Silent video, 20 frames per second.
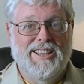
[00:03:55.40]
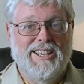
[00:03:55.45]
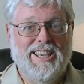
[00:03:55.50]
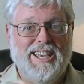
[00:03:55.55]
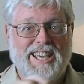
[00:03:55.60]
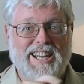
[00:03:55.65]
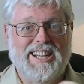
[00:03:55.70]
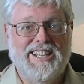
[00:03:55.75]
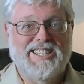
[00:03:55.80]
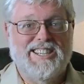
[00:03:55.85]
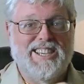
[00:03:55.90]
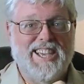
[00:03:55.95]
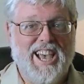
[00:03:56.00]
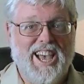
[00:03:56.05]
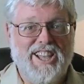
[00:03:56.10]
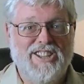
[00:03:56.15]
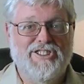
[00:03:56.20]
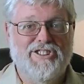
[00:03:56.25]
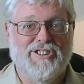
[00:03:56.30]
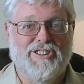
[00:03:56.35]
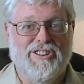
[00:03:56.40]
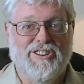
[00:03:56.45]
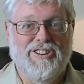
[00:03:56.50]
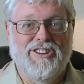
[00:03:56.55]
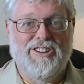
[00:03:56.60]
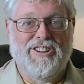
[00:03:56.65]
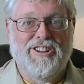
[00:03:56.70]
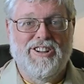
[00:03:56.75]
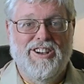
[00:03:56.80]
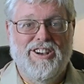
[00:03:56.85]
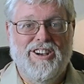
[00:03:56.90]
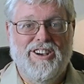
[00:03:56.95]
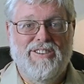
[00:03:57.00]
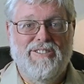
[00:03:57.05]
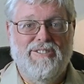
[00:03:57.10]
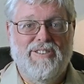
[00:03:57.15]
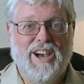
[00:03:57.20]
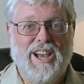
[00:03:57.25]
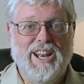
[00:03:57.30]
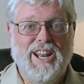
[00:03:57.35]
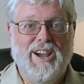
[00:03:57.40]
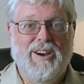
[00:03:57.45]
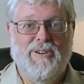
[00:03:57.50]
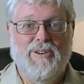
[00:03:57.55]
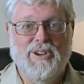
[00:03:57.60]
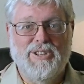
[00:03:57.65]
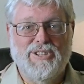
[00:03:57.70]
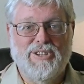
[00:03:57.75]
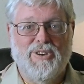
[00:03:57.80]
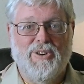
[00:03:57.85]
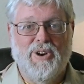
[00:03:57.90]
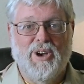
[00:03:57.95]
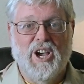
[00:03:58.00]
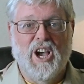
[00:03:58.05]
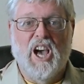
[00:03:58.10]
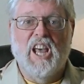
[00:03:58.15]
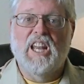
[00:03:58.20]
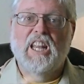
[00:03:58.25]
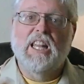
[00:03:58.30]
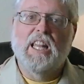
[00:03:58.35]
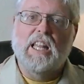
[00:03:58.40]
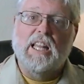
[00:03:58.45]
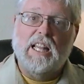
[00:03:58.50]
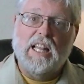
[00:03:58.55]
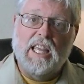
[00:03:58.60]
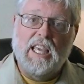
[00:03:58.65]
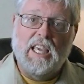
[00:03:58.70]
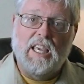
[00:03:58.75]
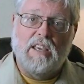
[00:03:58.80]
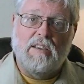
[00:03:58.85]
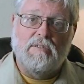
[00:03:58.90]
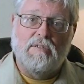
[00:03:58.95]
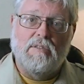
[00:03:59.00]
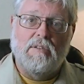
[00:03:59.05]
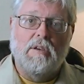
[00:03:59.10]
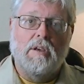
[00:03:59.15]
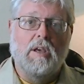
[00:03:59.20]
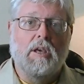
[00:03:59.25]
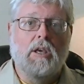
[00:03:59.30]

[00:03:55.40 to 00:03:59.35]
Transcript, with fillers: get a schedule, find out what's going on, and then leave.